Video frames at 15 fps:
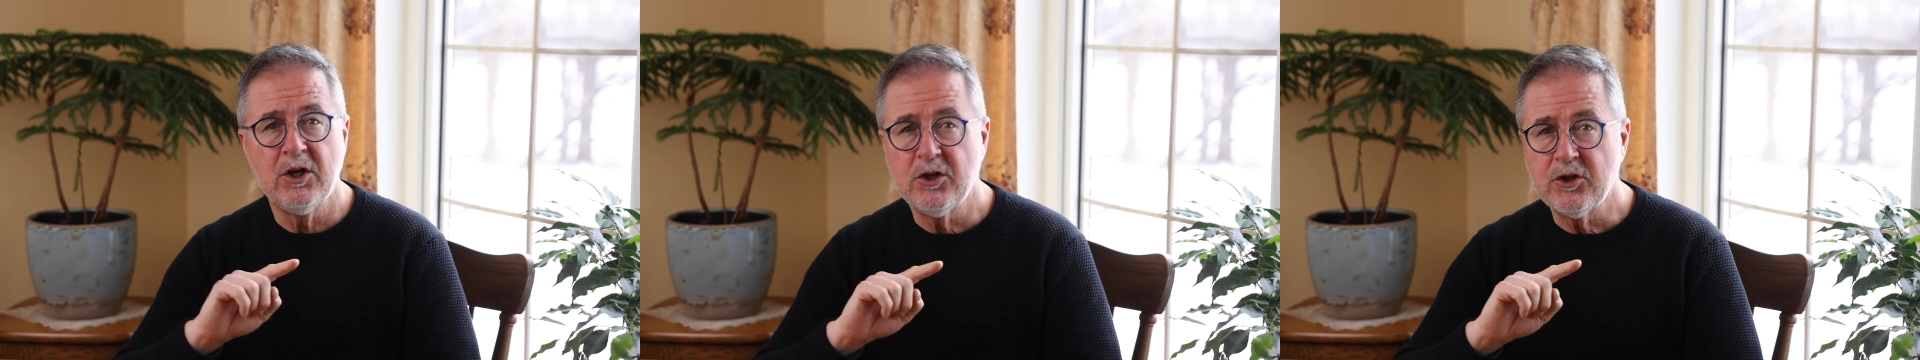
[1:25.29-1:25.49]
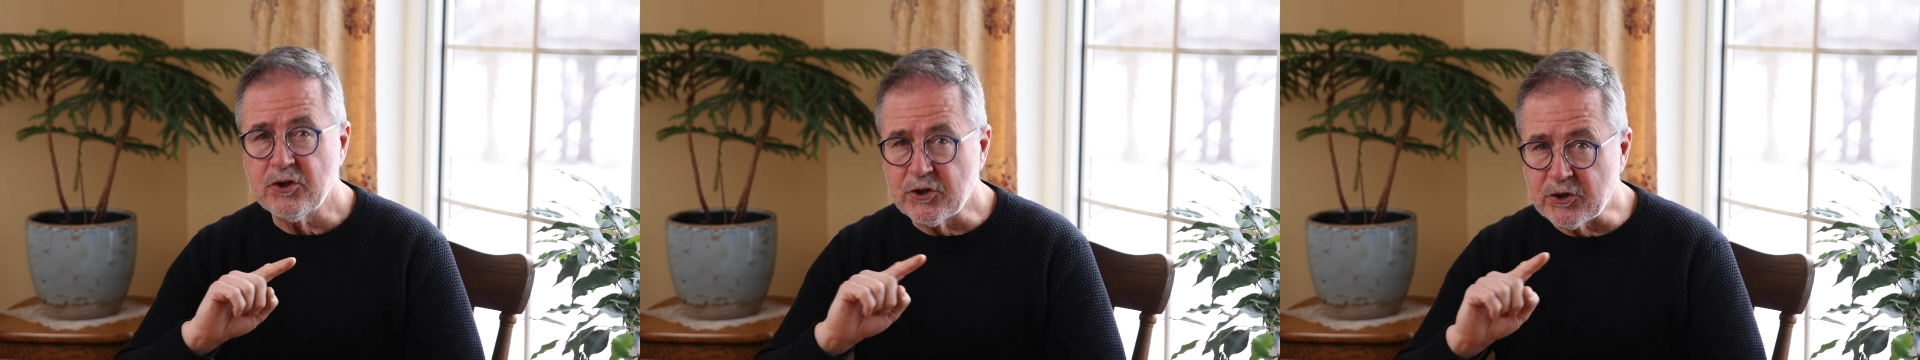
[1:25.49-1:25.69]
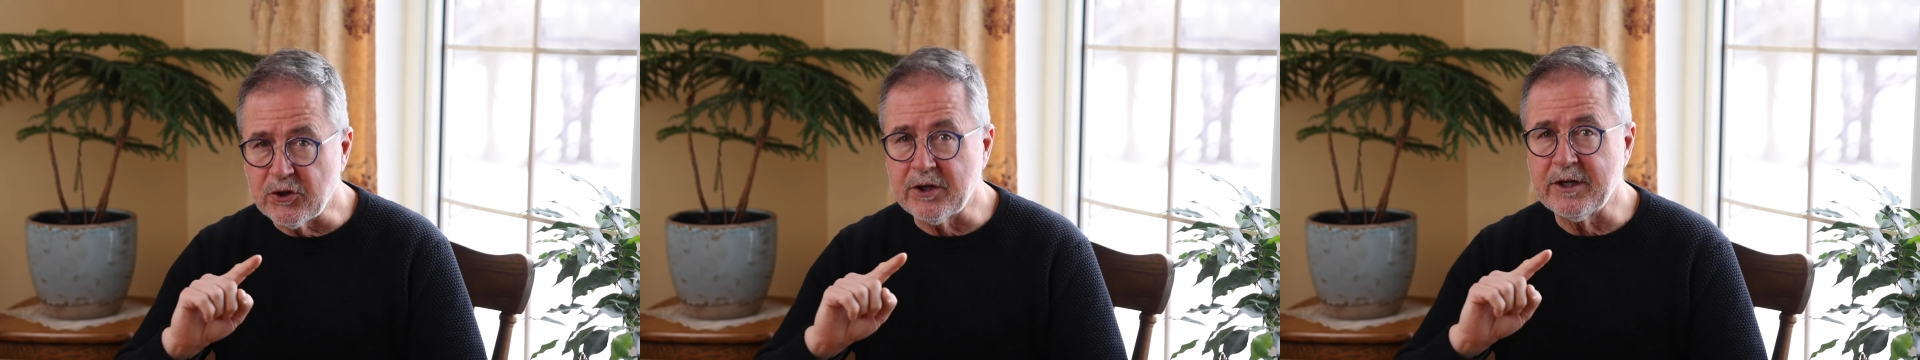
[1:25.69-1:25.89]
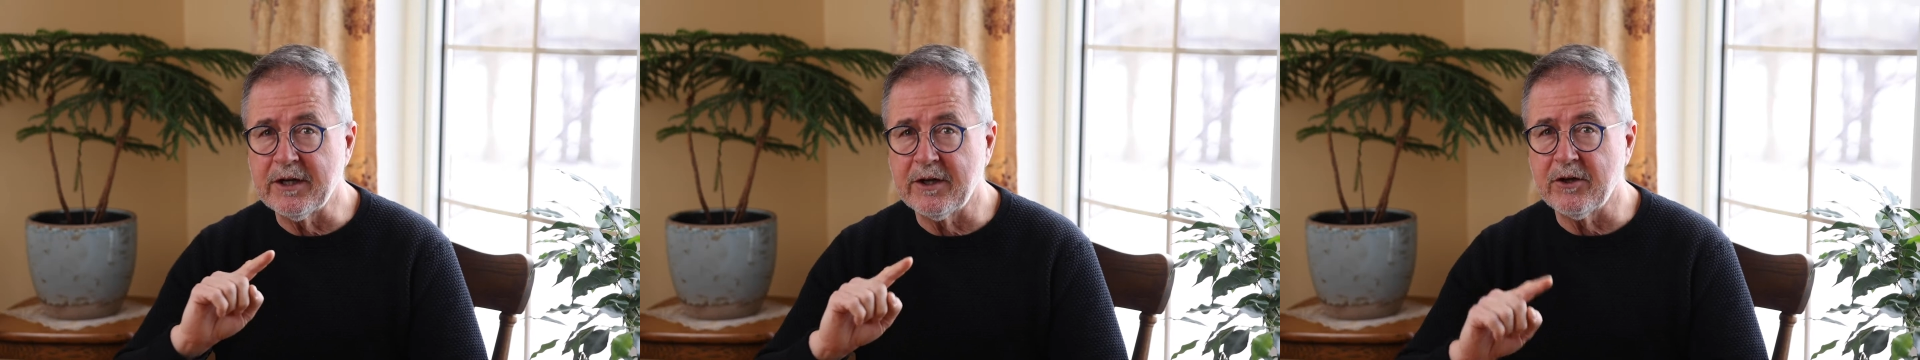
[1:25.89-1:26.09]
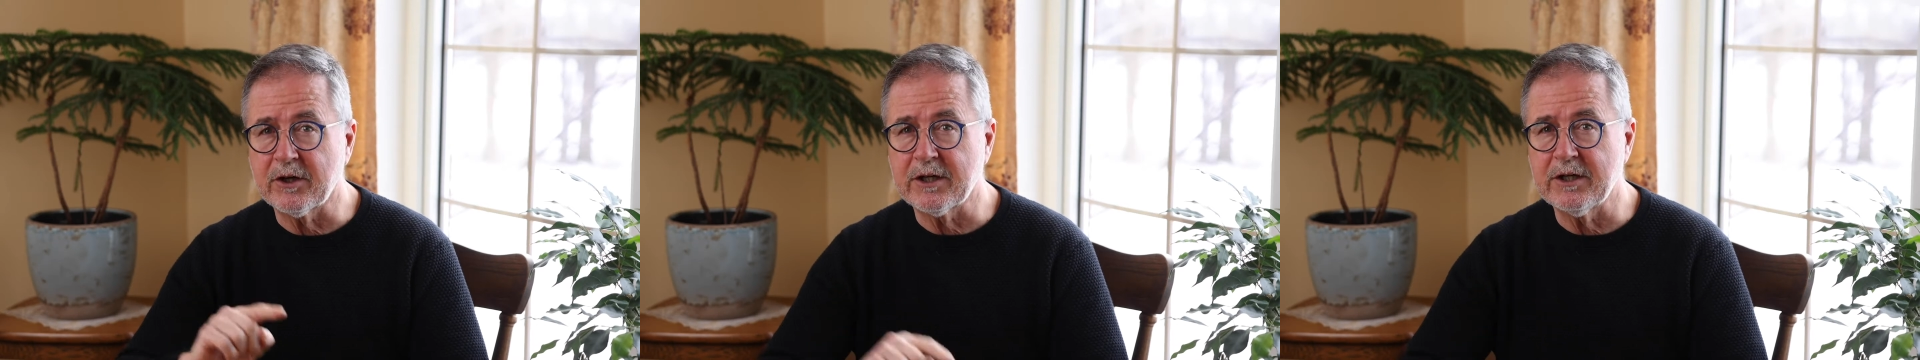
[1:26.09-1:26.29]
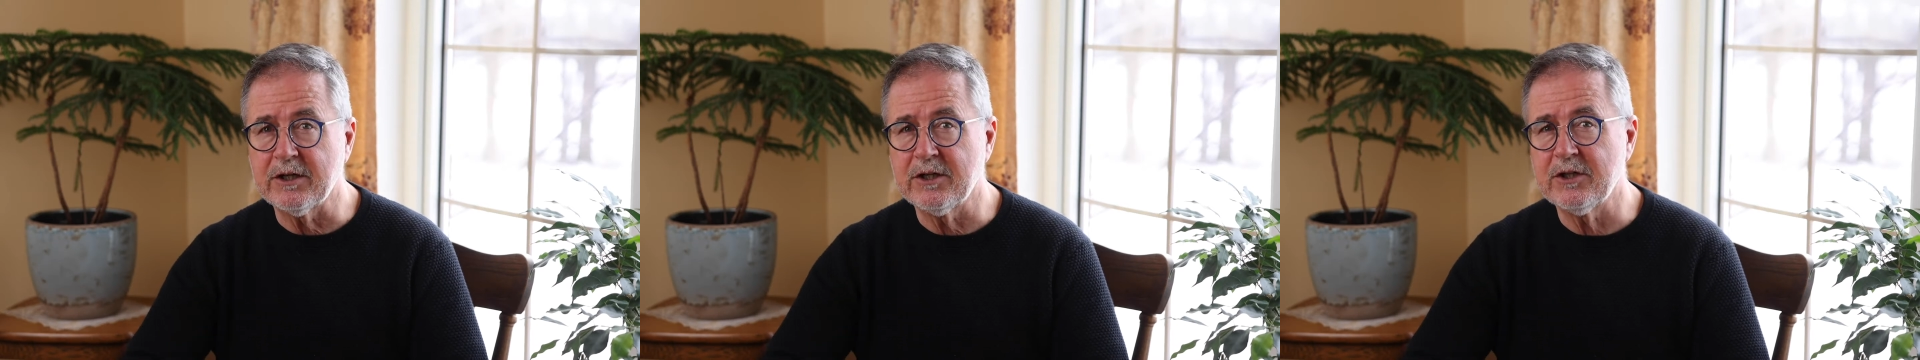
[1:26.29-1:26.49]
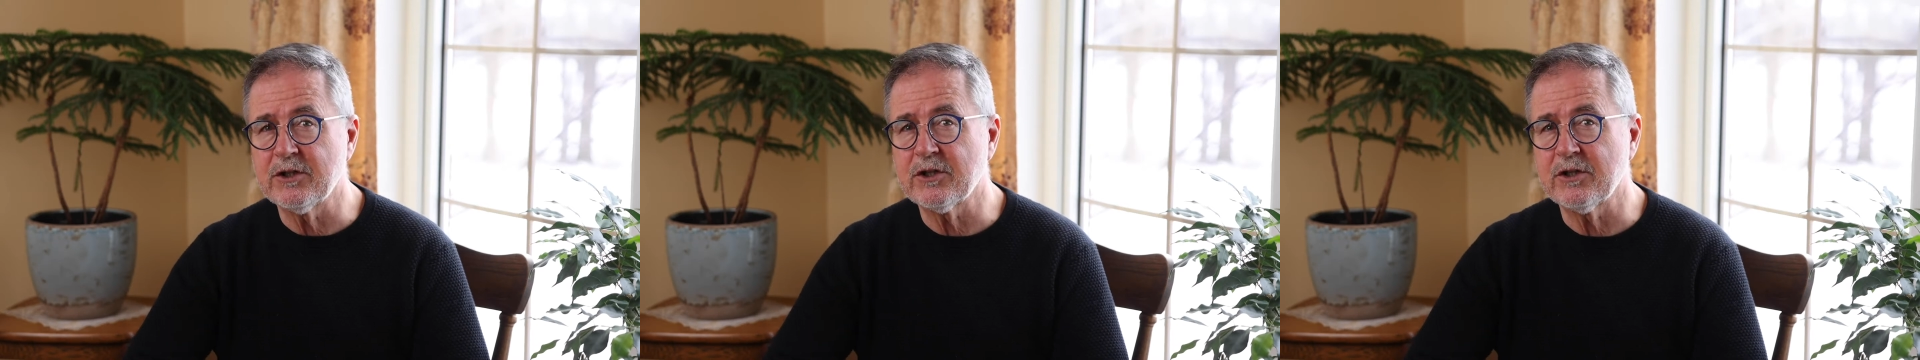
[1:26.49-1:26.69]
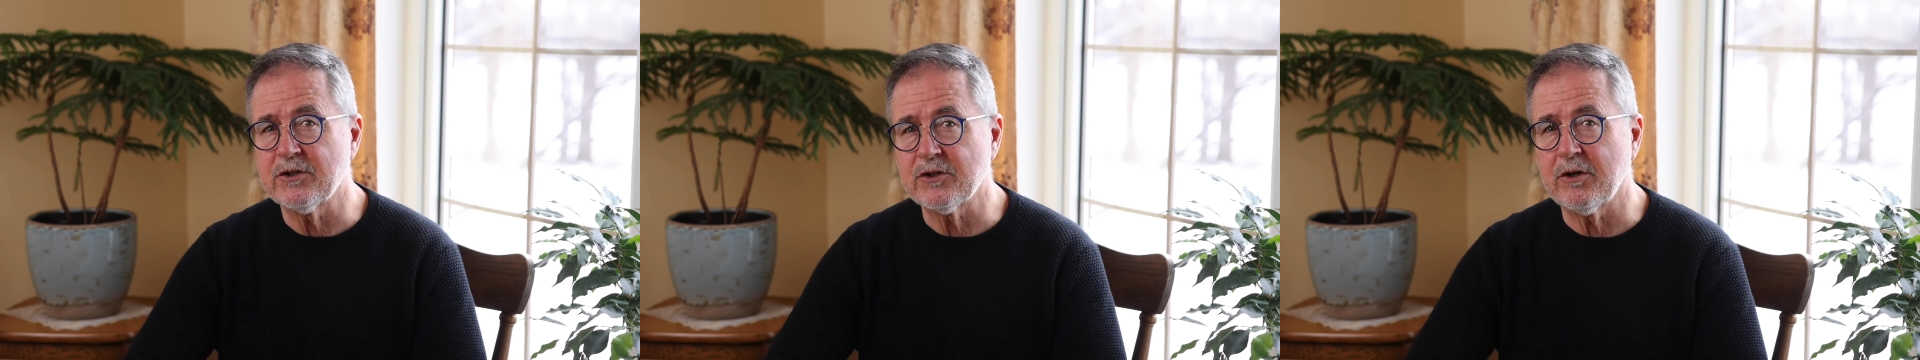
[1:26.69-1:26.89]
certain other
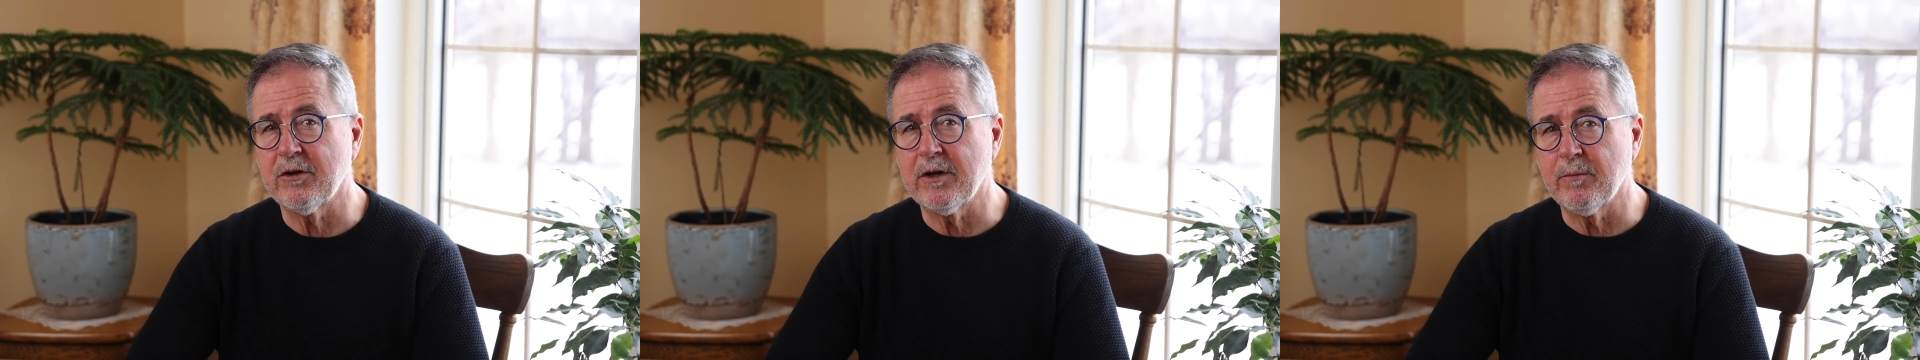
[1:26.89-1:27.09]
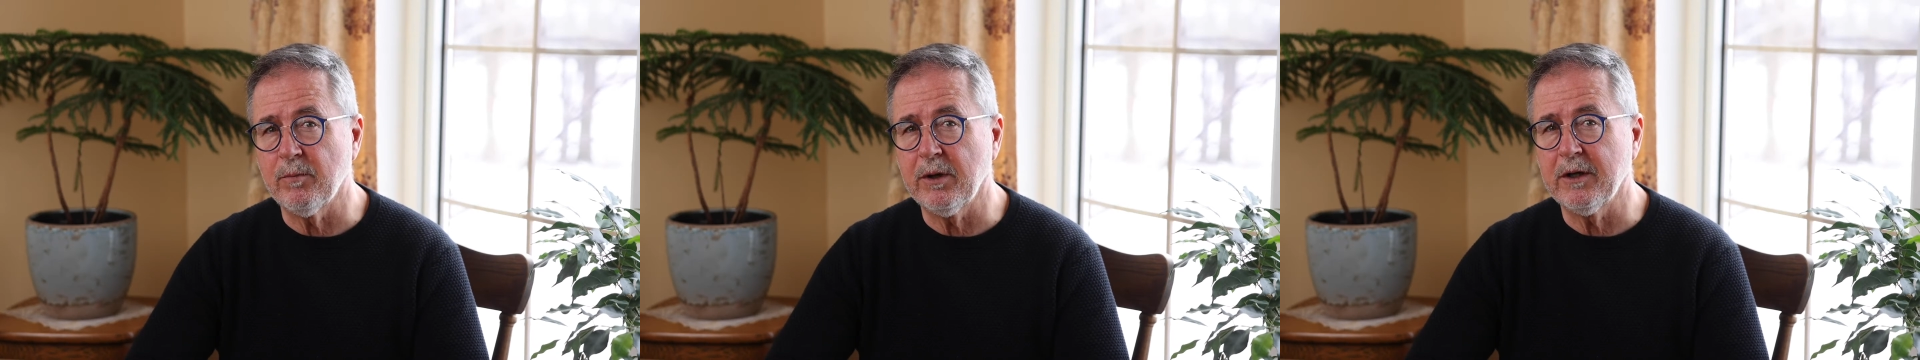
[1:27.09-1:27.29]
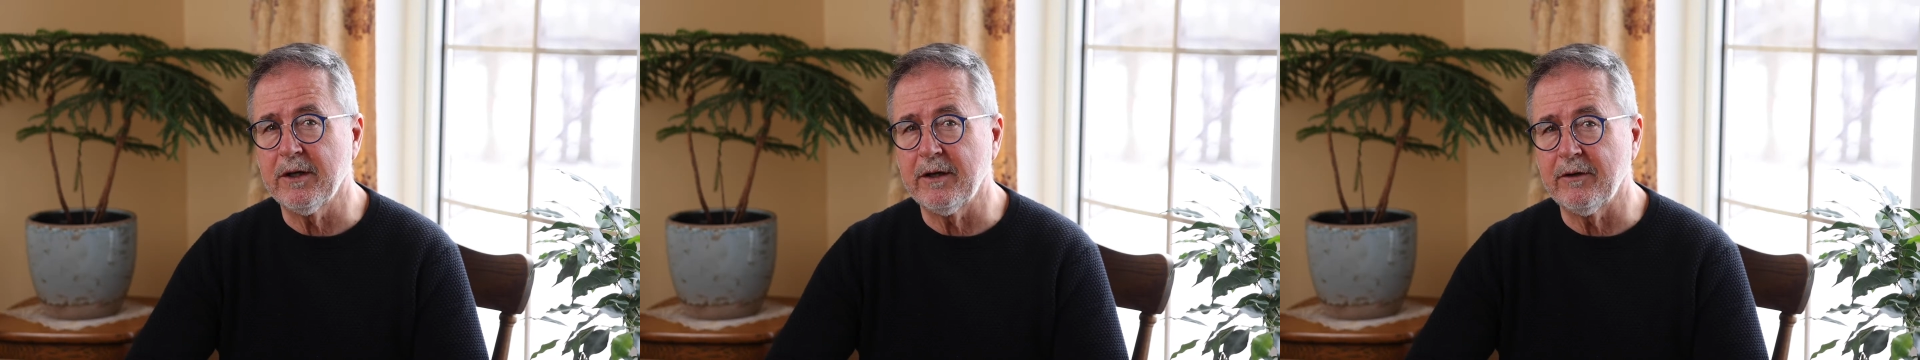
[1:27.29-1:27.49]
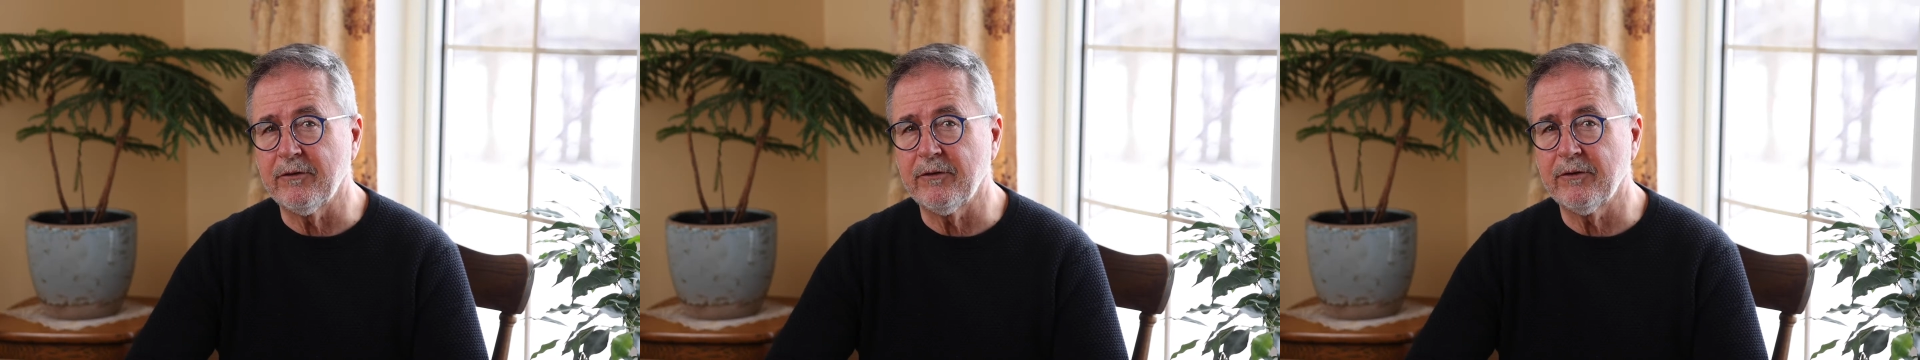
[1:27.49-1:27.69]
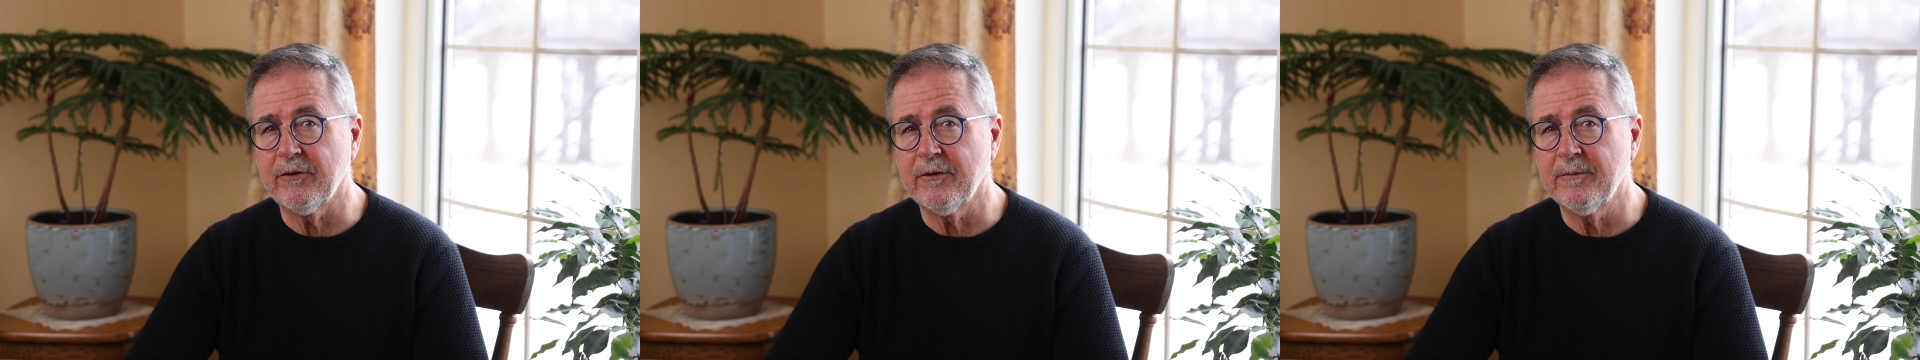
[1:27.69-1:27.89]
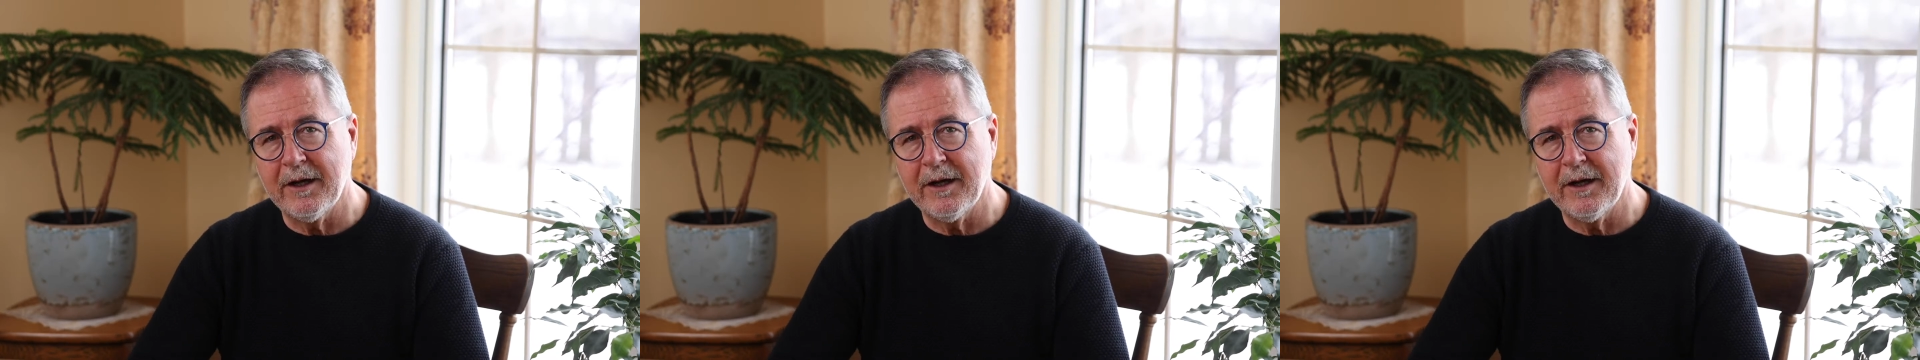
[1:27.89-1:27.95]
conditions are in place.